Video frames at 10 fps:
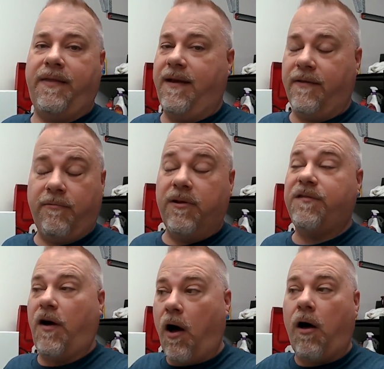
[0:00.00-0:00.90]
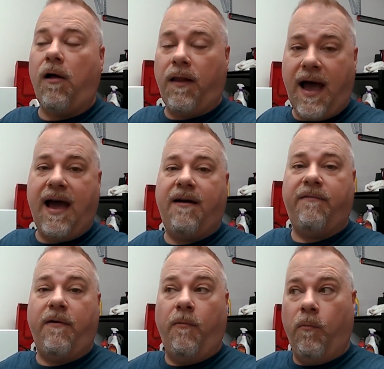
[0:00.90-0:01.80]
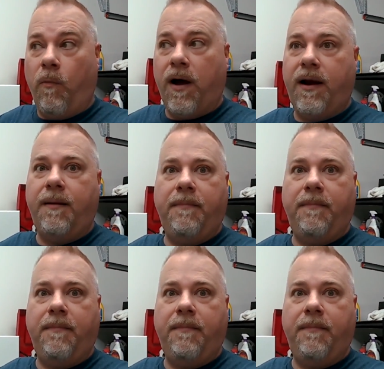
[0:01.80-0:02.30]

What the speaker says: The other ones all have one